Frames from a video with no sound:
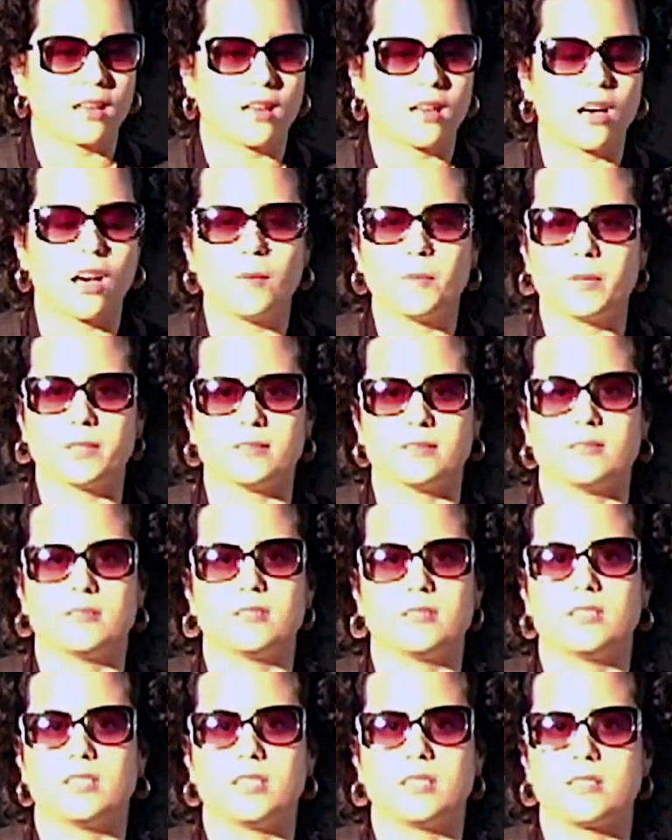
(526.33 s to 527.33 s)
common.
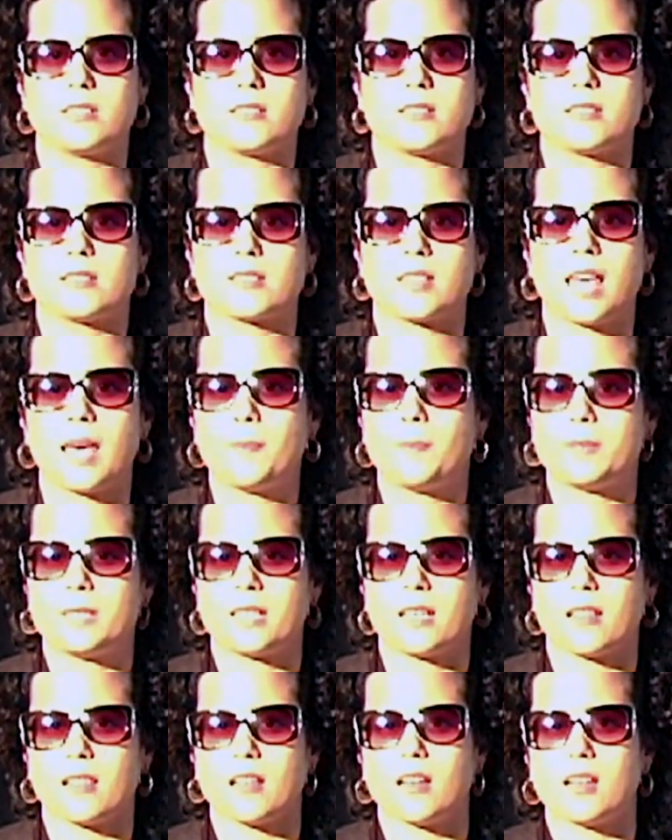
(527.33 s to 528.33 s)
This is
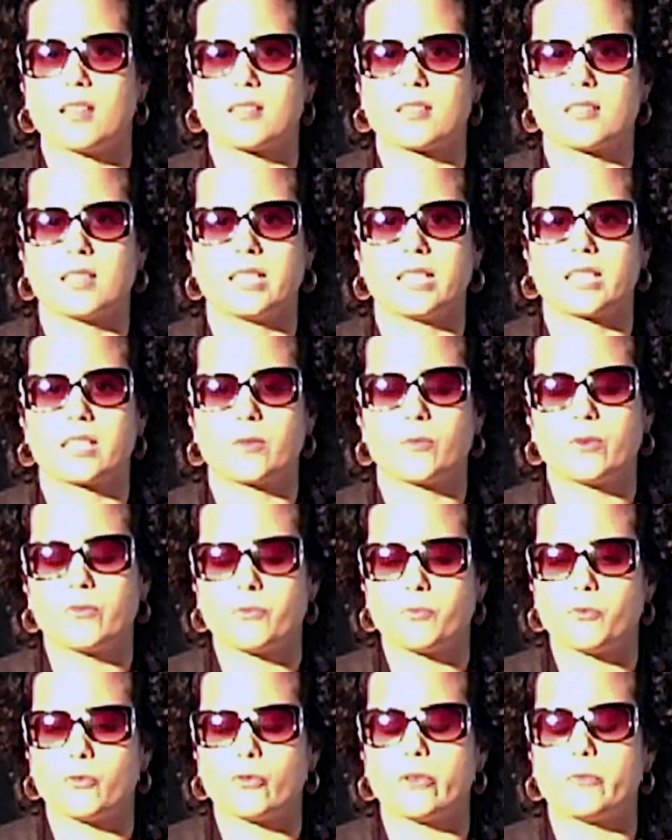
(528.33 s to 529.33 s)
happening a lot. Like
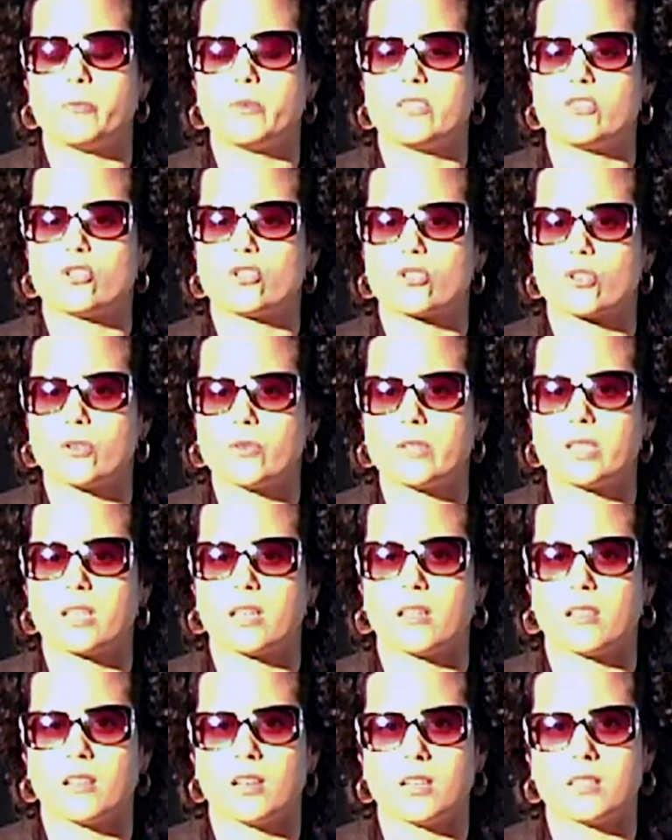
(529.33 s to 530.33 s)
we've been showing
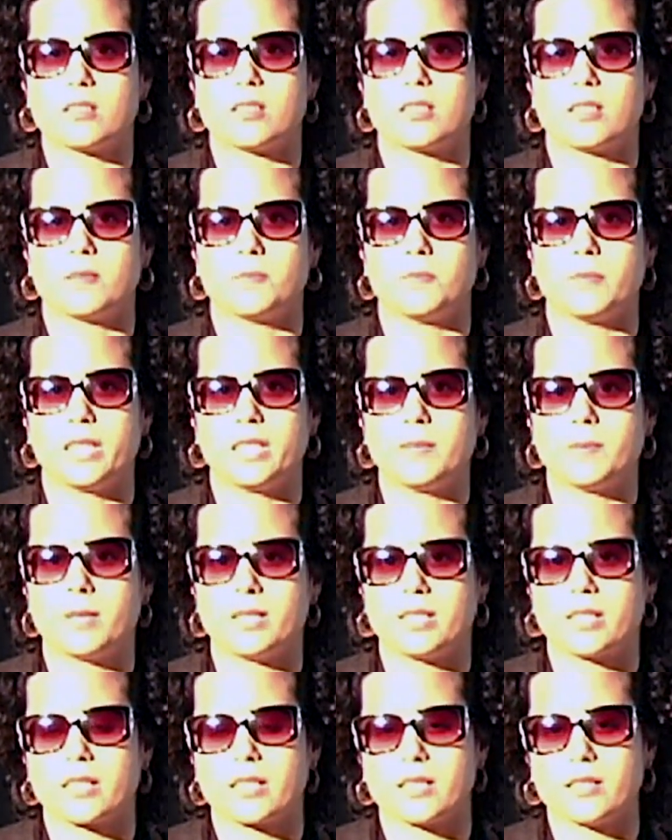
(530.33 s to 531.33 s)
a lot in
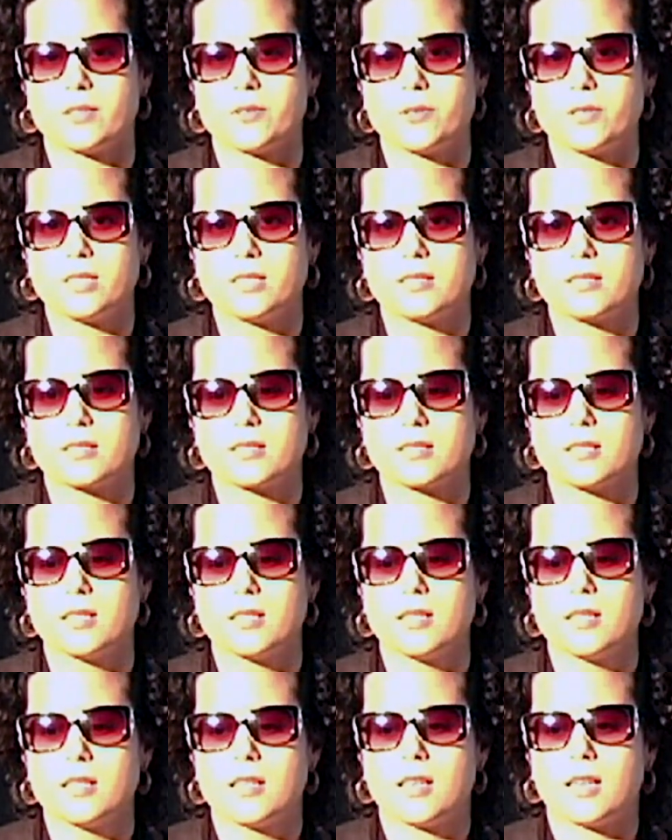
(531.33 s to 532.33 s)
many countries
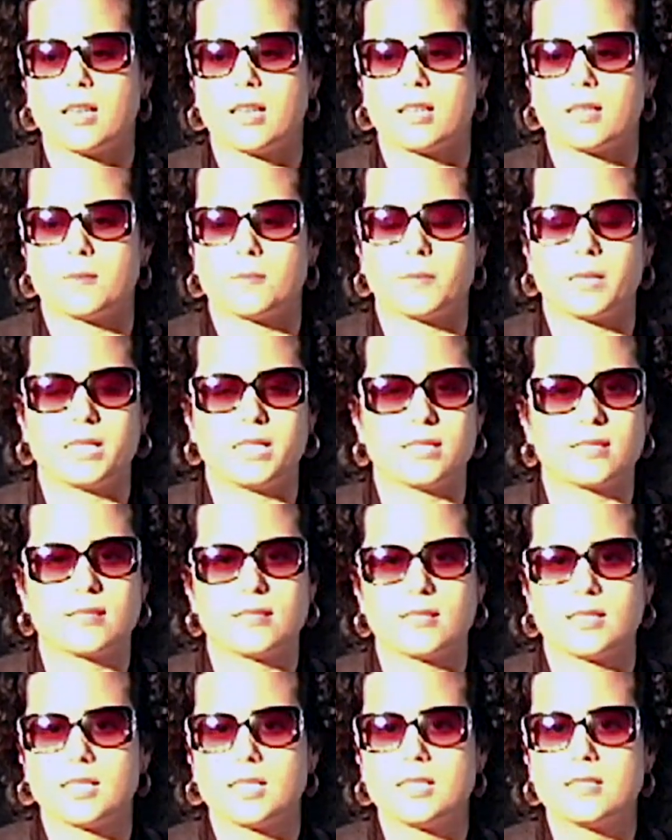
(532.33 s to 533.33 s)
and many
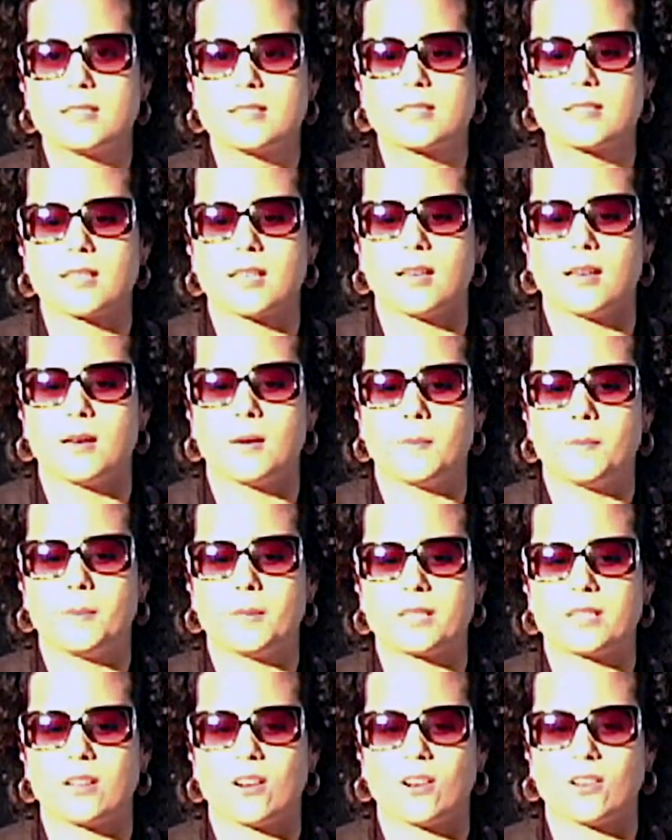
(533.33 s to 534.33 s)
cities,
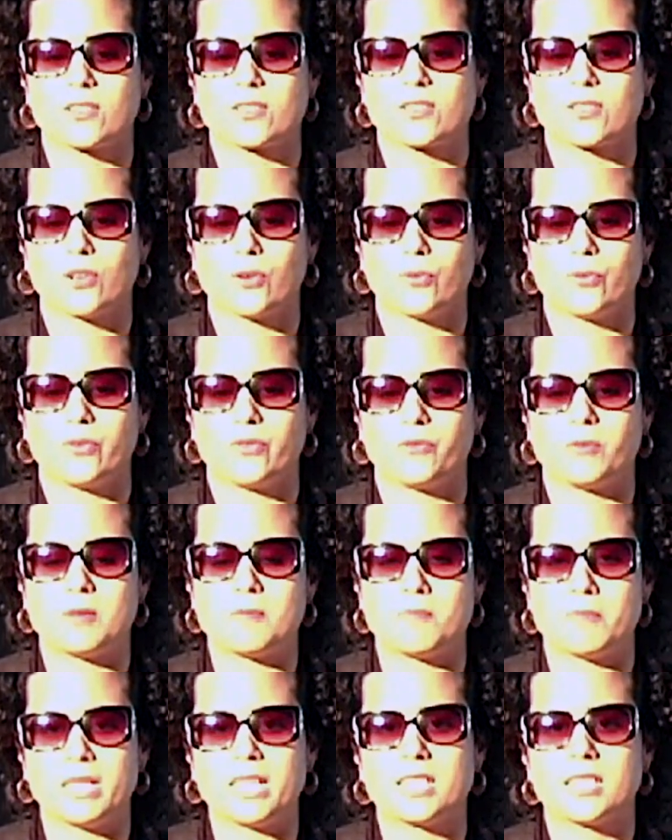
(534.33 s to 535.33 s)
but also we've
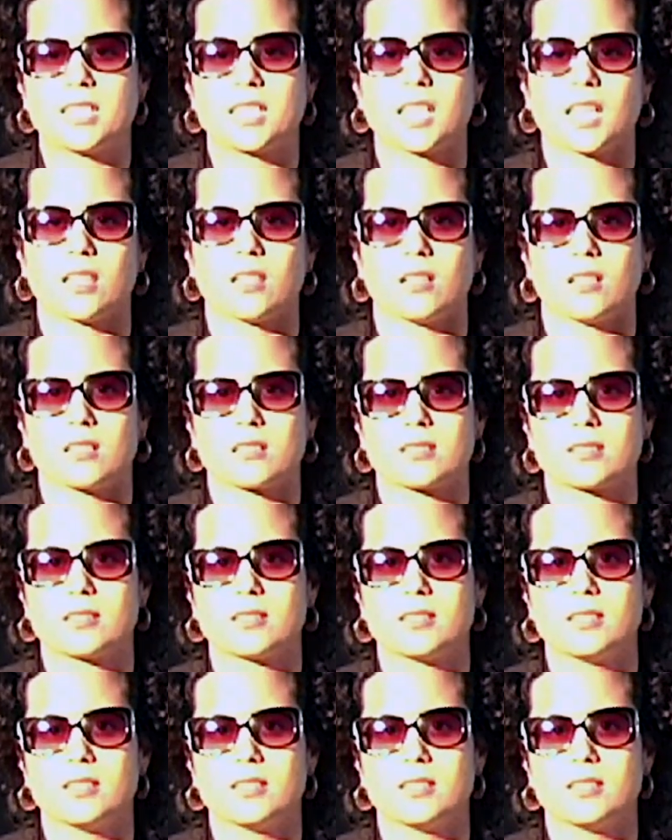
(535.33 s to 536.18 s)
been meeting a lot.